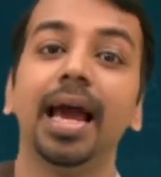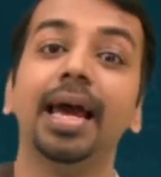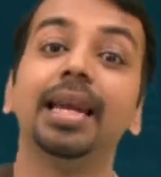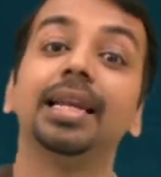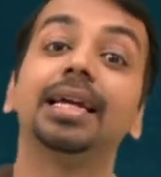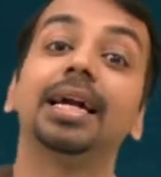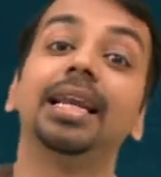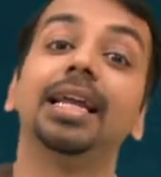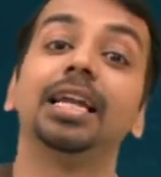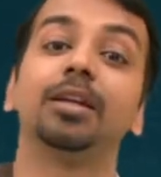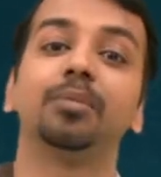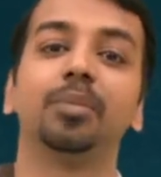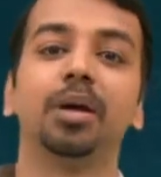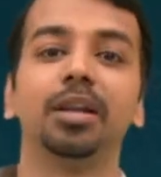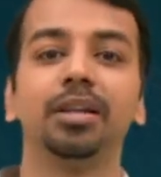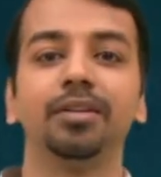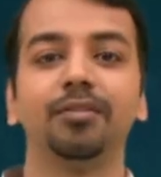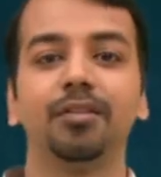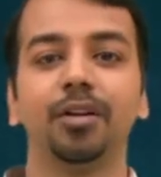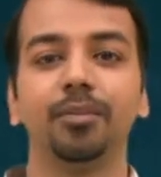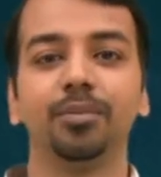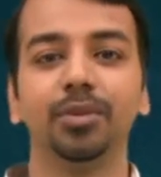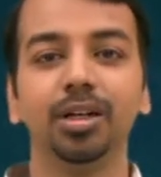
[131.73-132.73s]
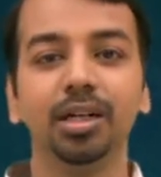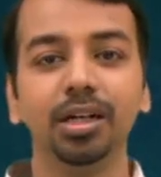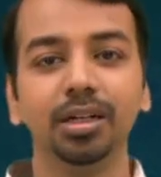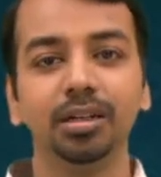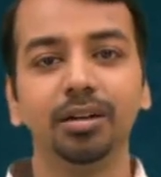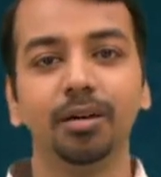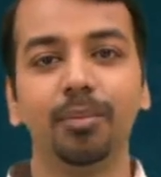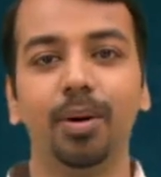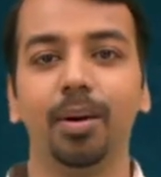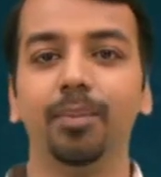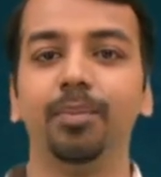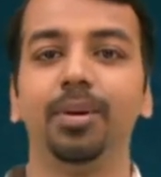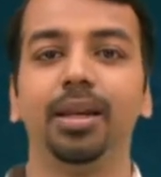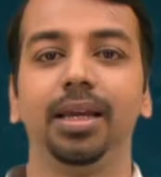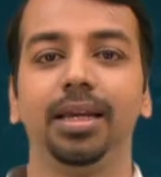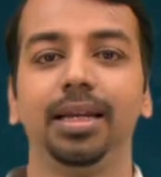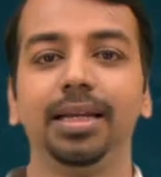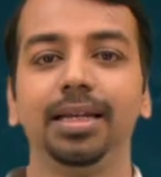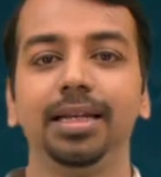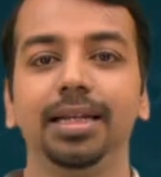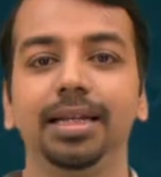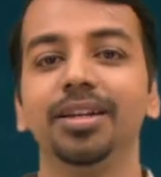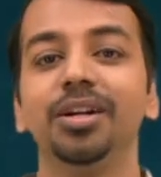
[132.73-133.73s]
and collect money from the
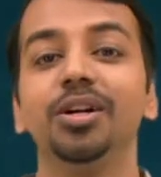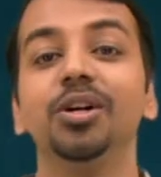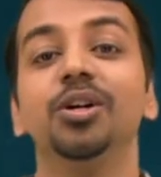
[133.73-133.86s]
public.